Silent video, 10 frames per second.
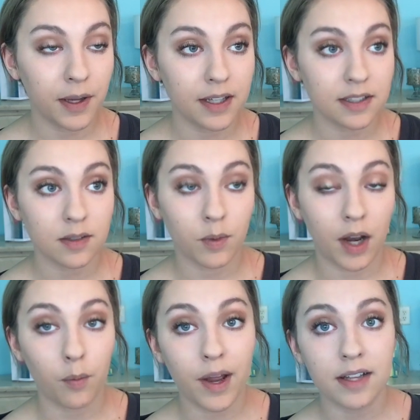But when
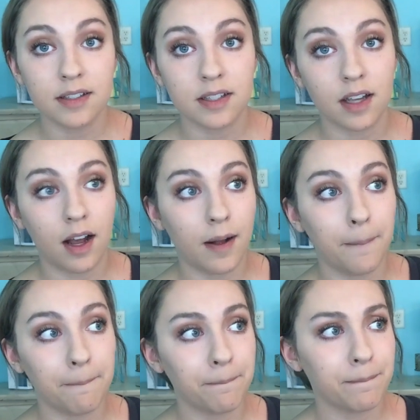I went
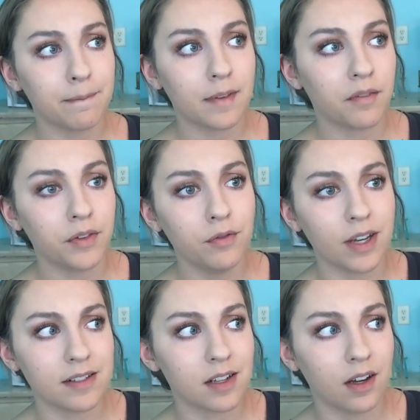a few
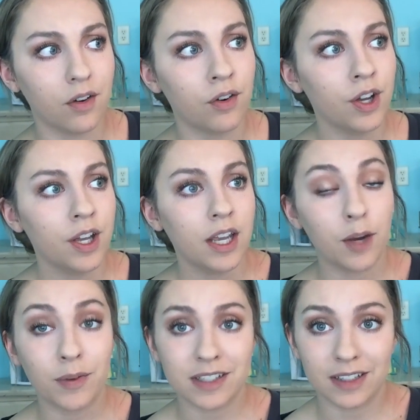days ago,
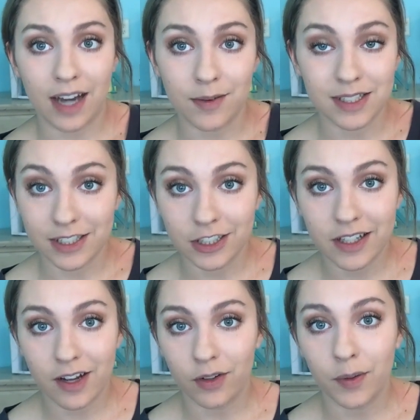it wasn't like I was literally
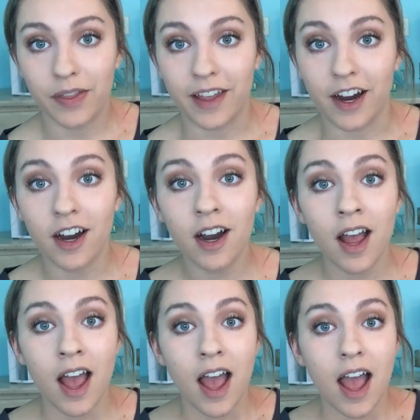the only one there.
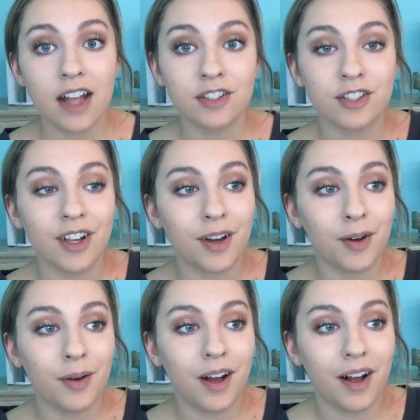And so